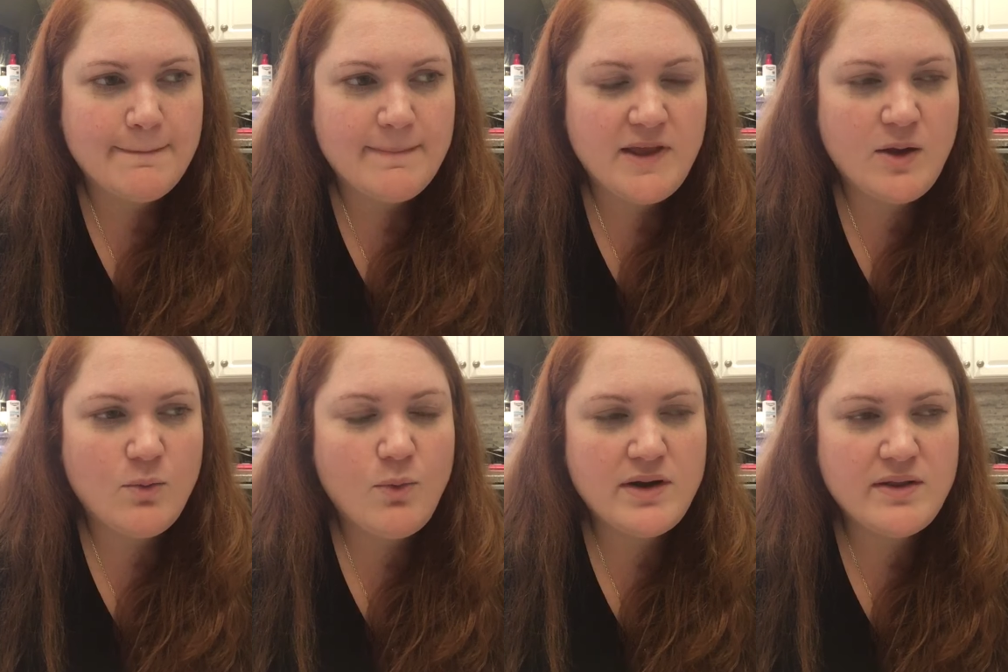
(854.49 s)
you know,
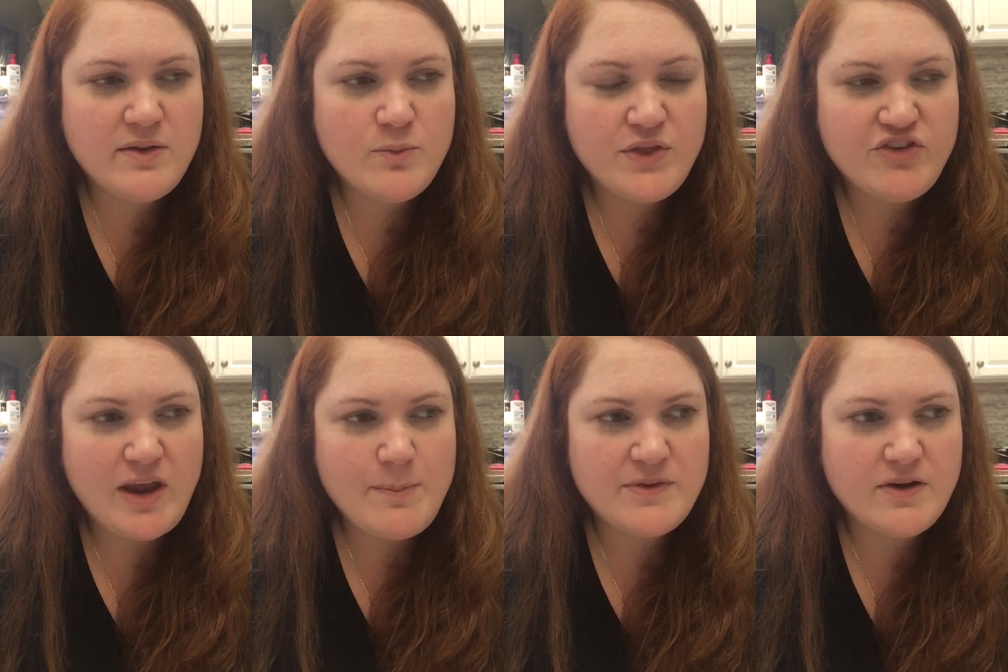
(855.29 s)
one of the, the
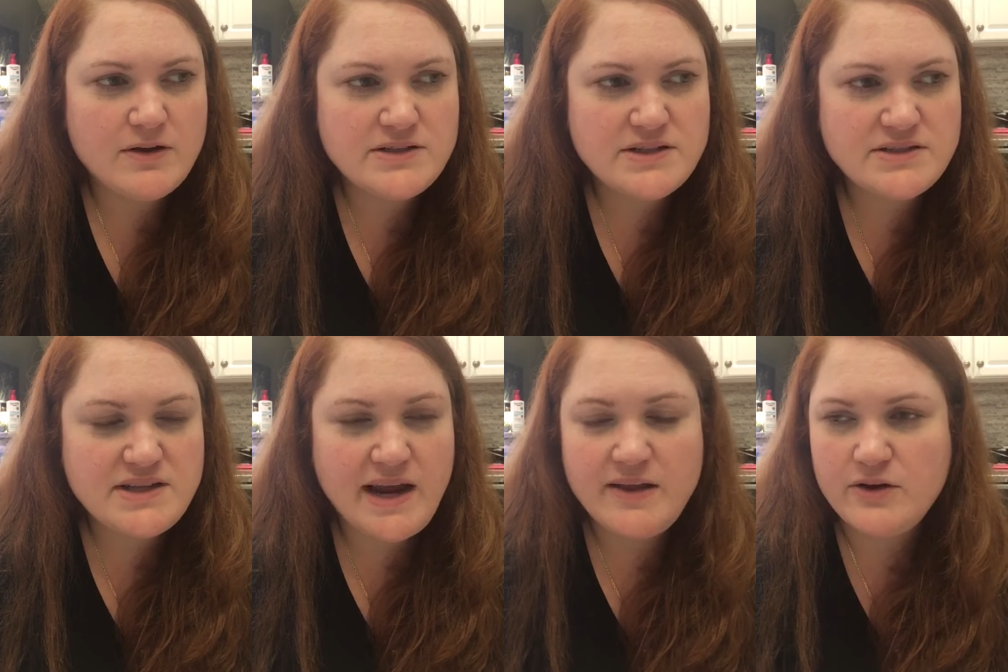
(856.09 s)
shape is hard to
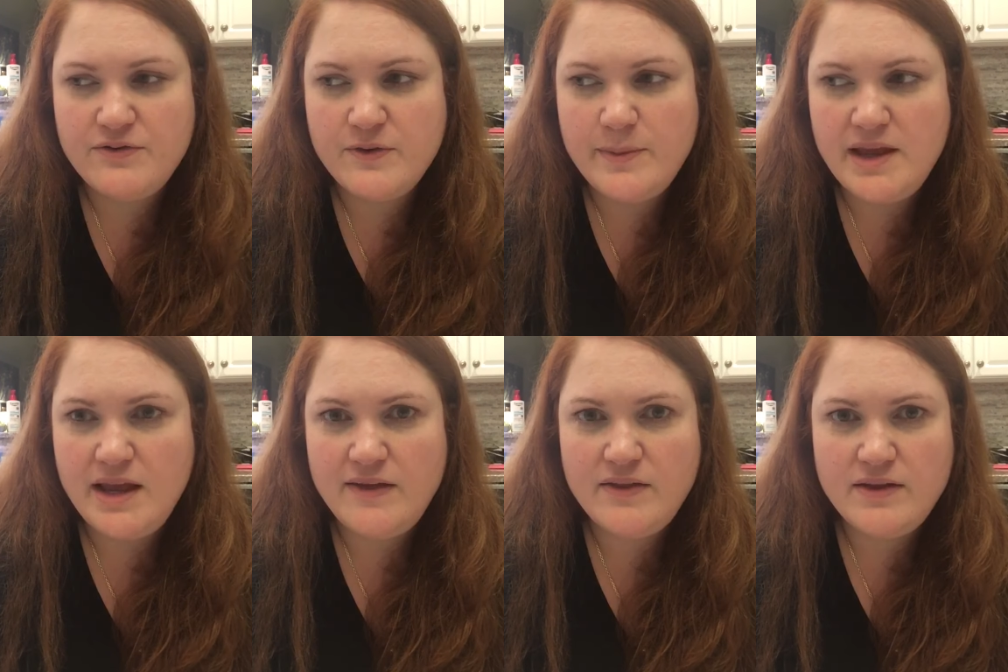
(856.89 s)
tailor for me
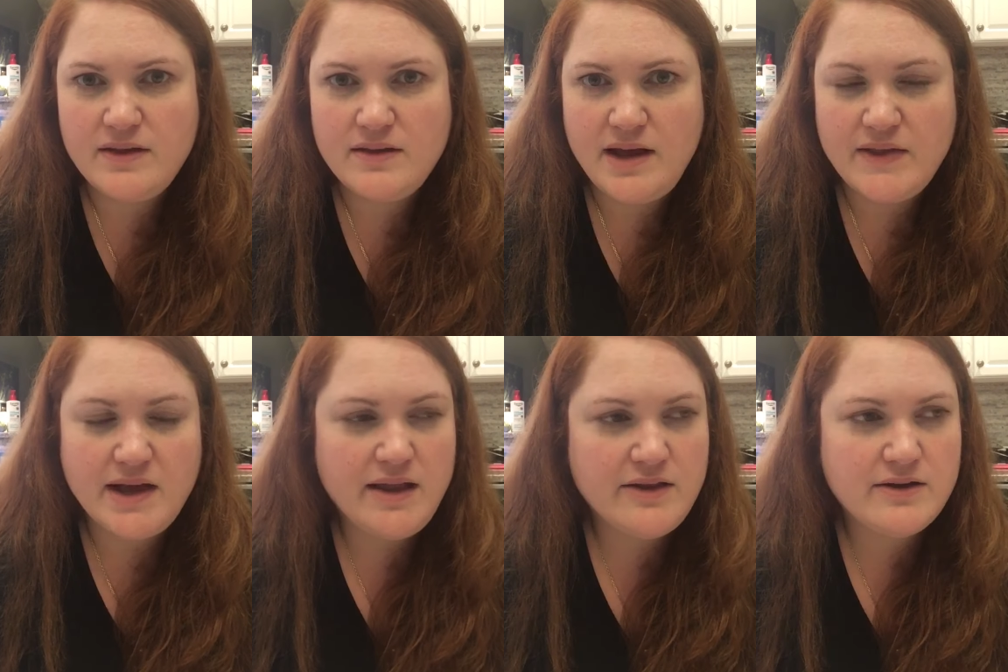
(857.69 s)
and the and the
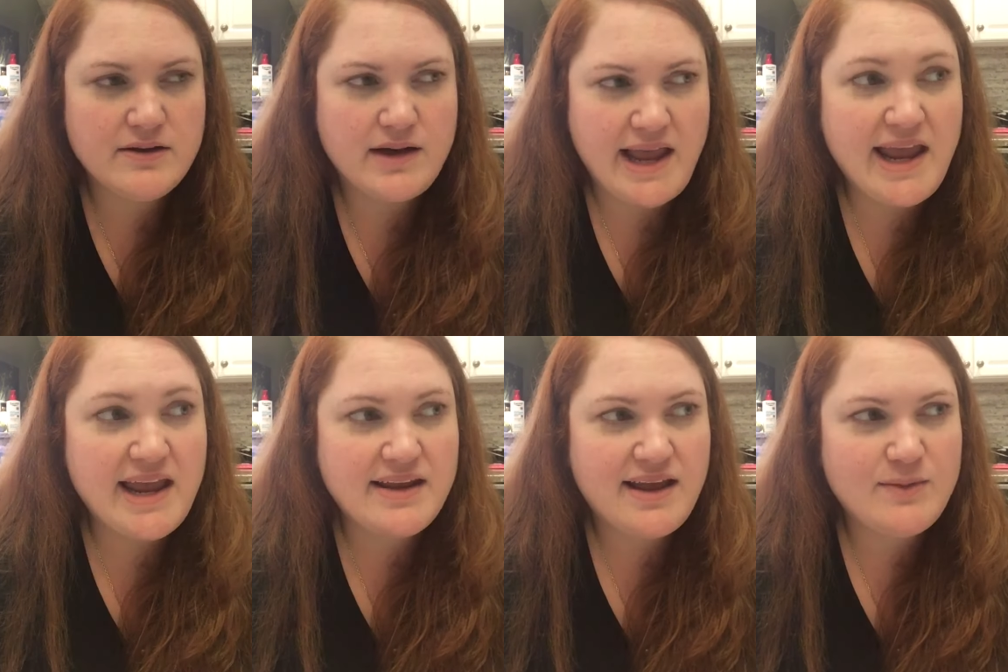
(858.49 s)
color I
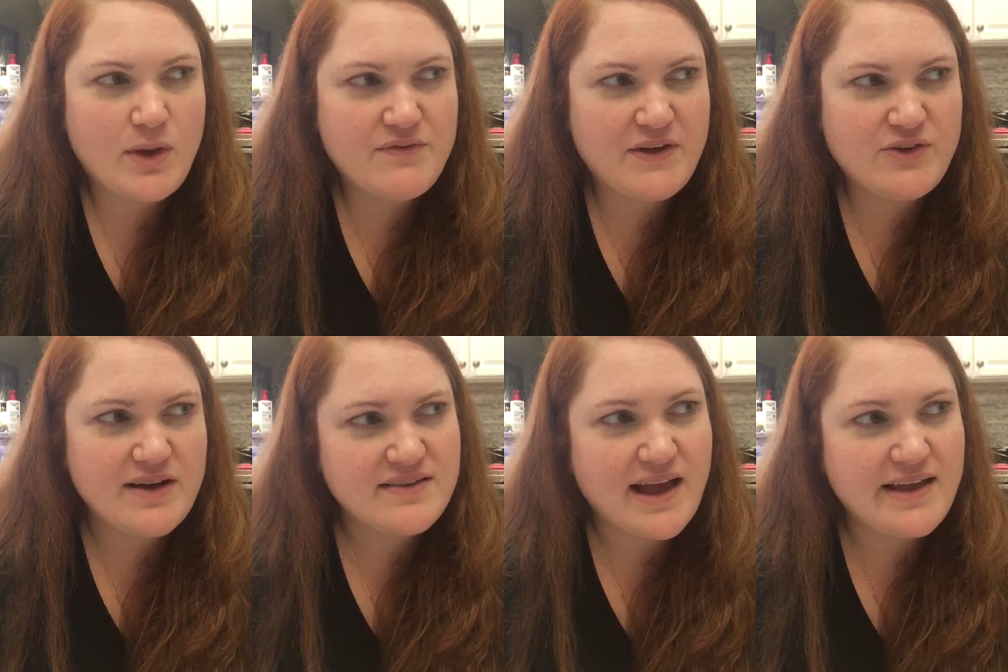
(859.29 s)
hate and what if I try
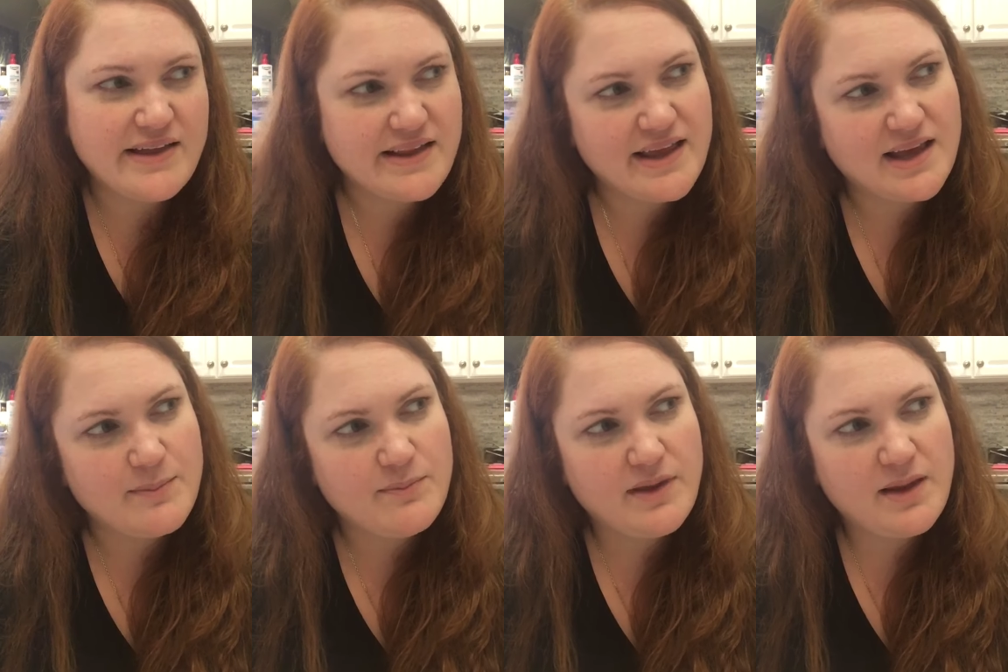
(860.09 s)
to style it like
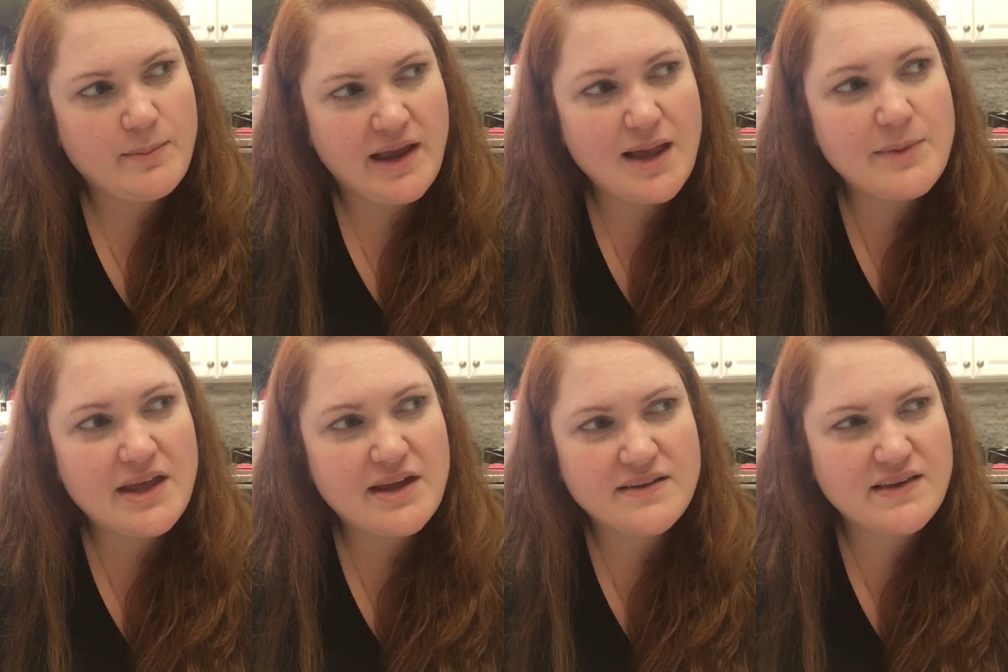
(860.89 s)
I'm in
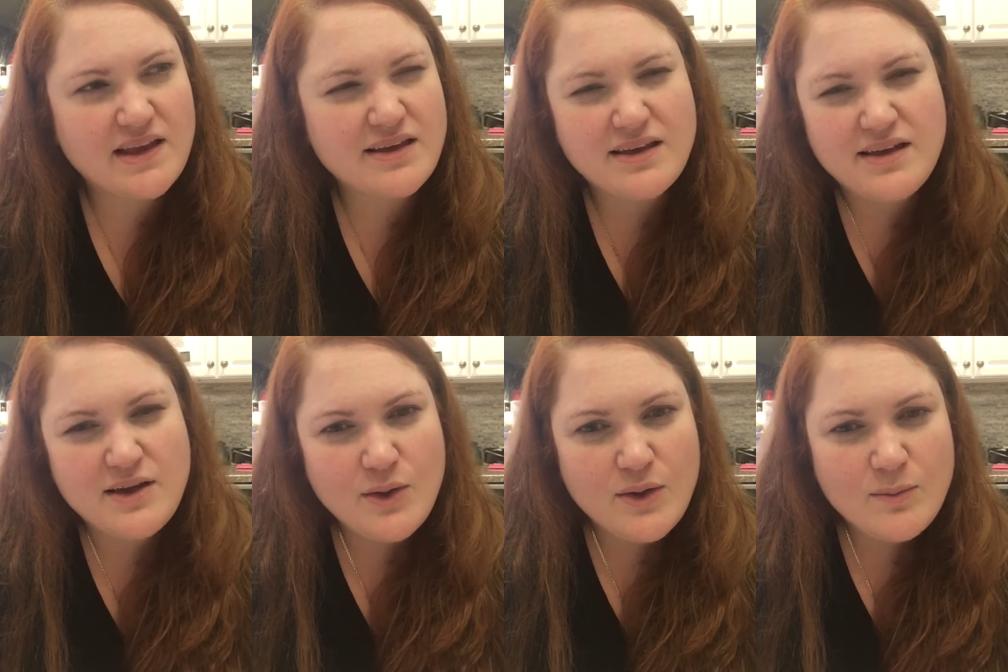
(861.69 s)
Miami and it's like,
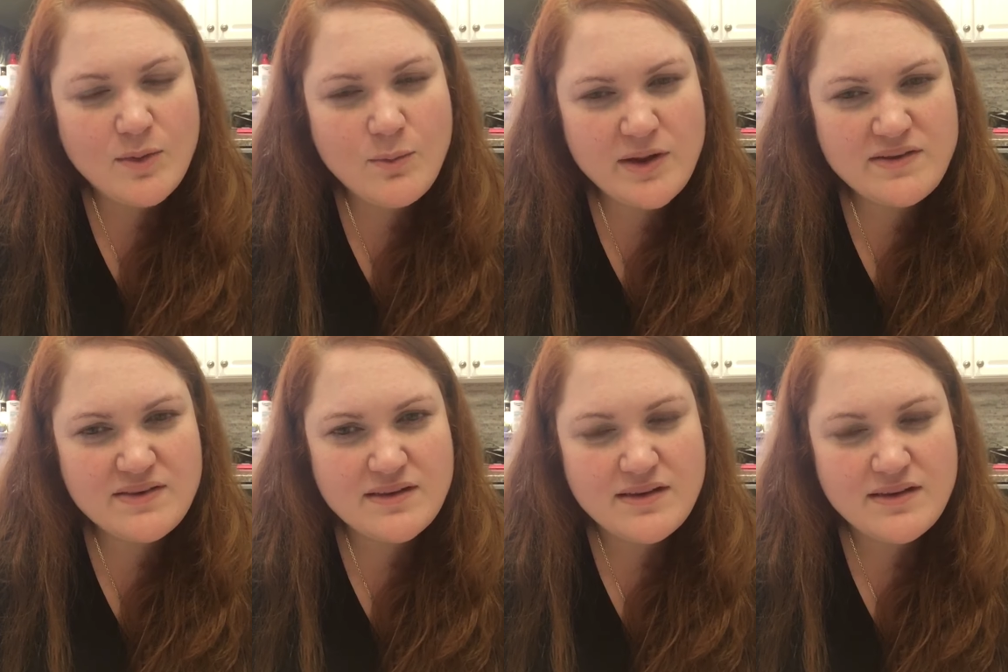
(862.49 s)
well, what's